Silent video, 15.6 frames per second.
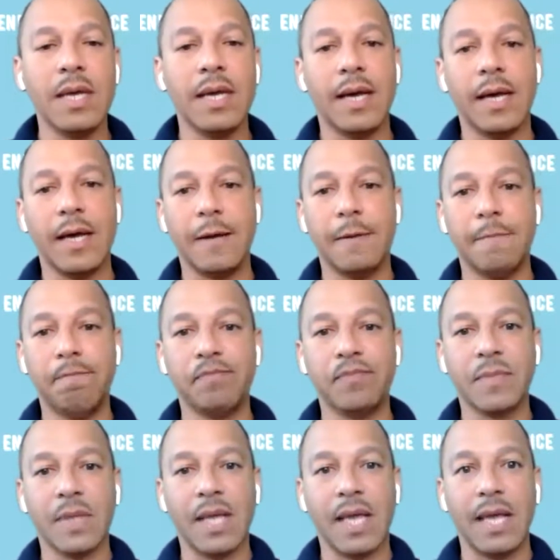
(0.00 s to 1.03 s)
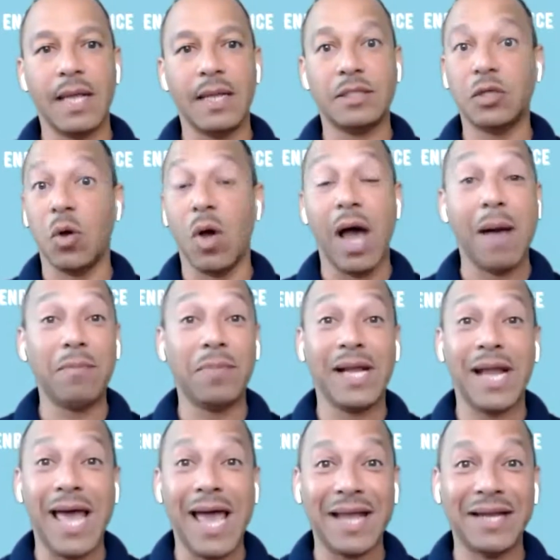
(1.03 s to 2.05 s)
And so I'm
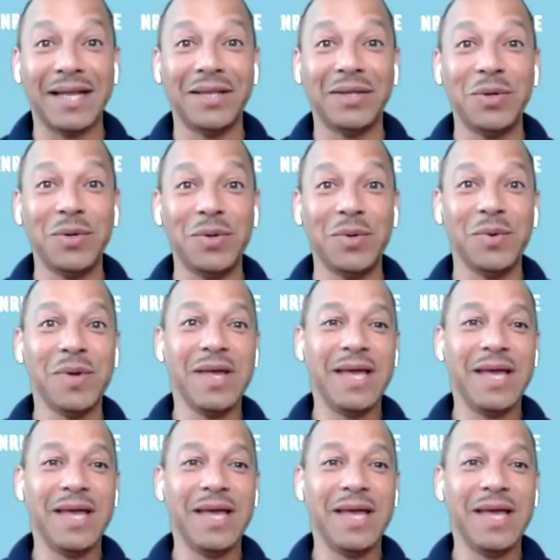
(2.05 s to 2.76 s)
glad that you